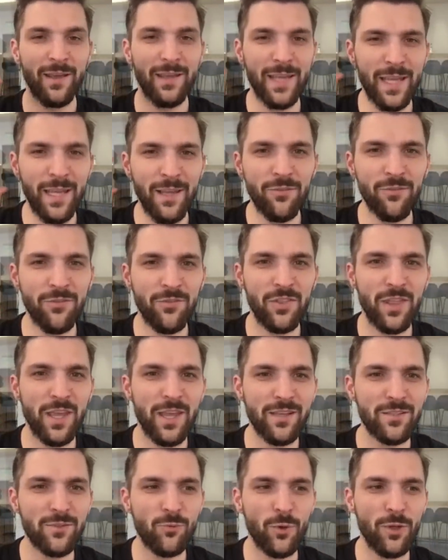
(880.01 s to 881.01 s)
if
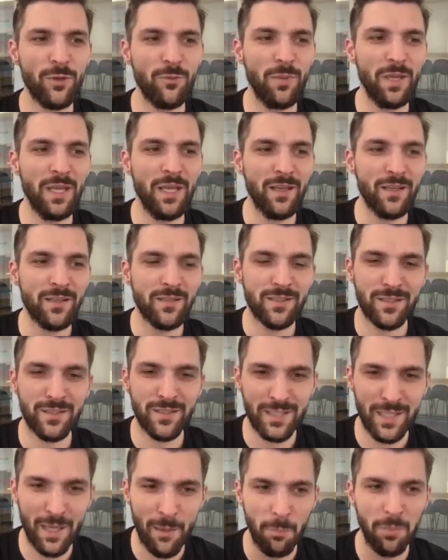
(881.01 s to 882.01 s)
things would be
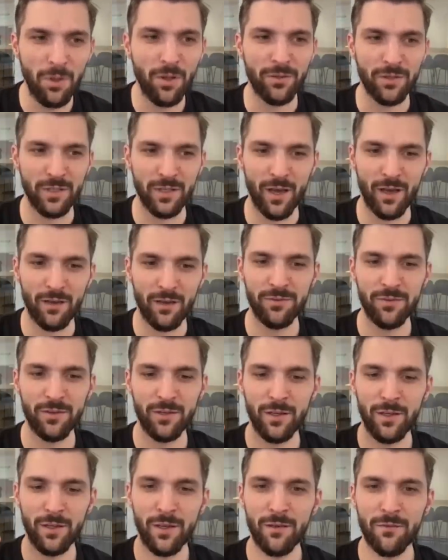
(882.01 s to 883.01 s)
simple enough
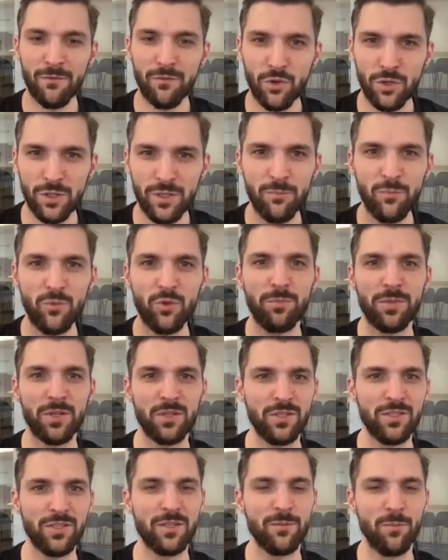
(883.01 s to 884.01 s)
for them to
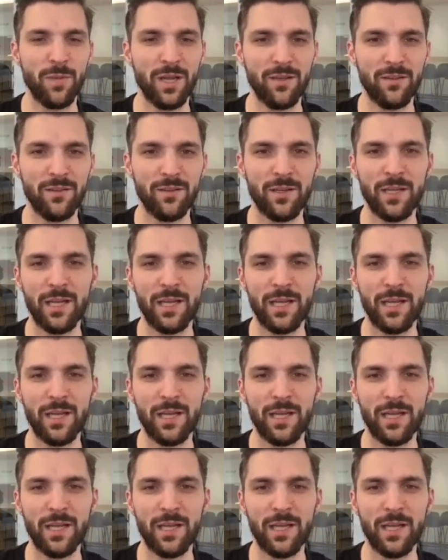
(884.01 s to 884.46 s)
participate.